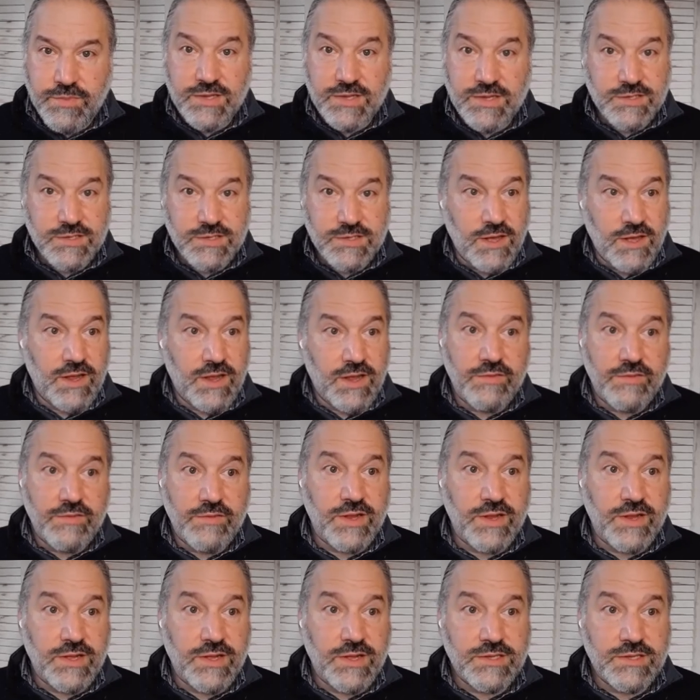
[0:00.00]
based on
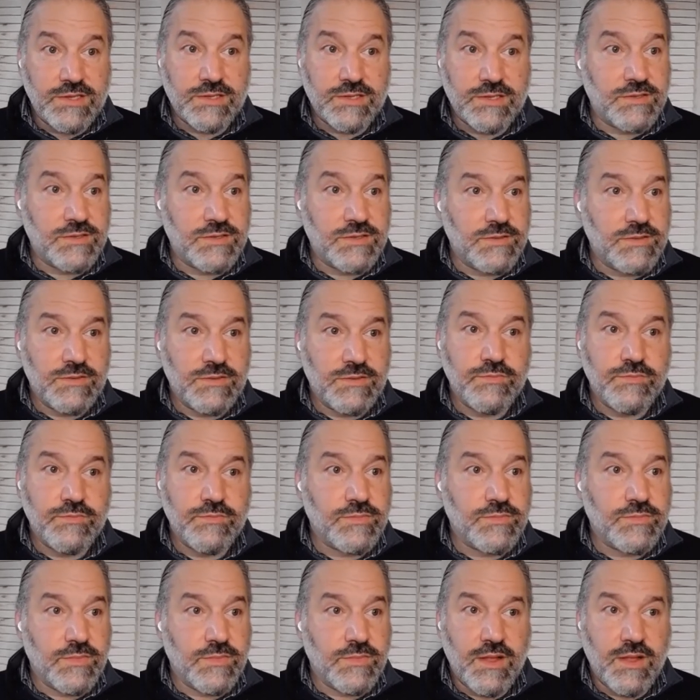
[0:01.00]

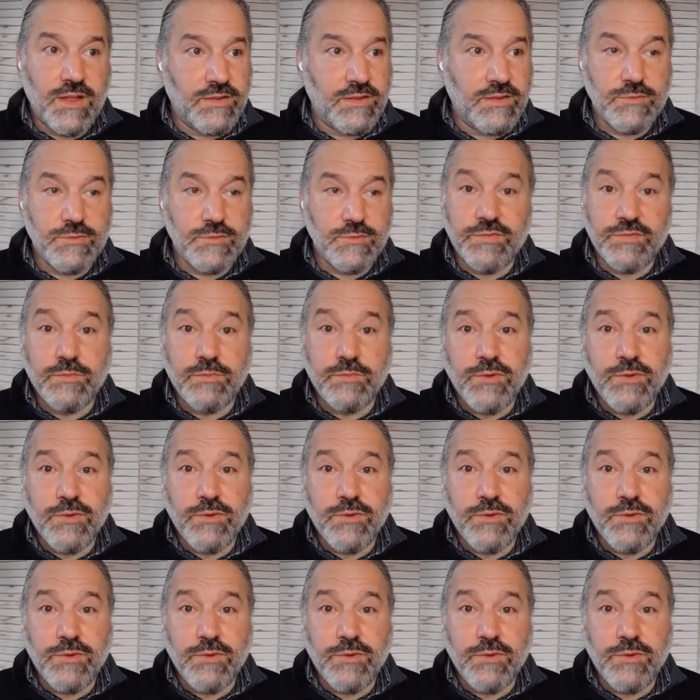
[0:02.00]
evidence-driven